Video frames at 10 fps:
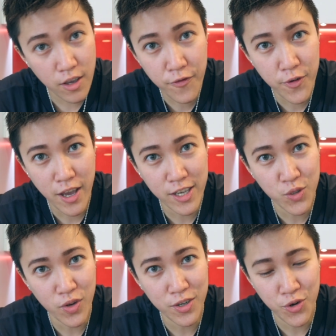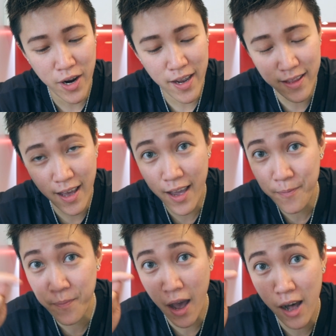if you guys want to try it,
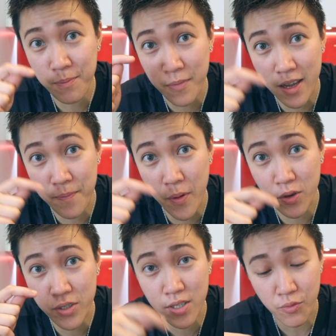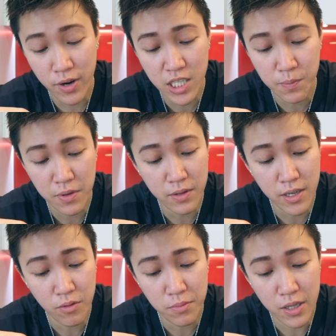I'm gonna post the recipe
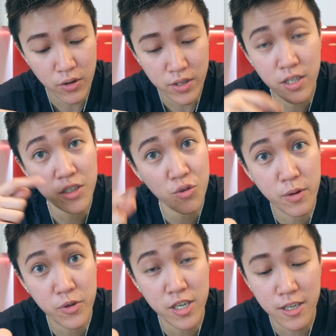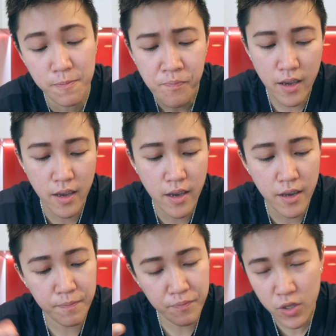down below the description
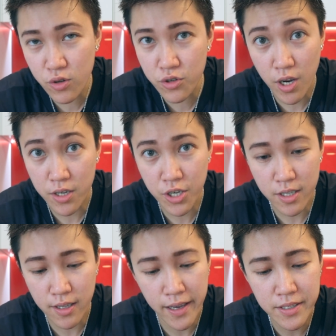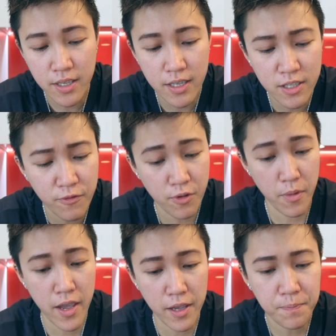and you judge it, guys. Because for
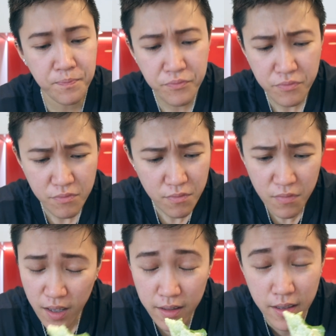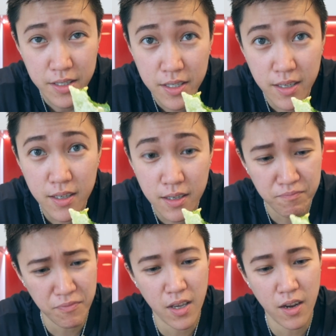me, this is
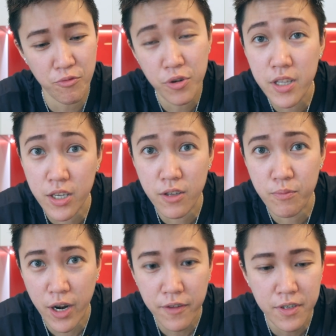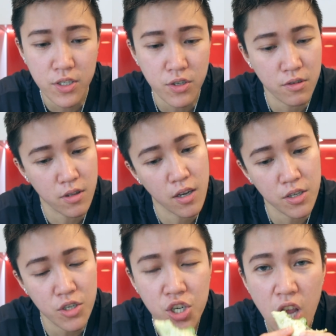a really good breakfast or
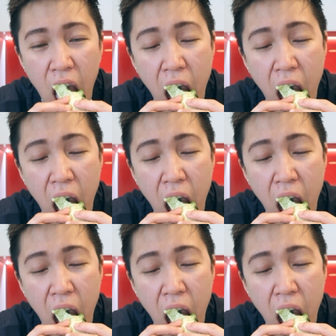lunch.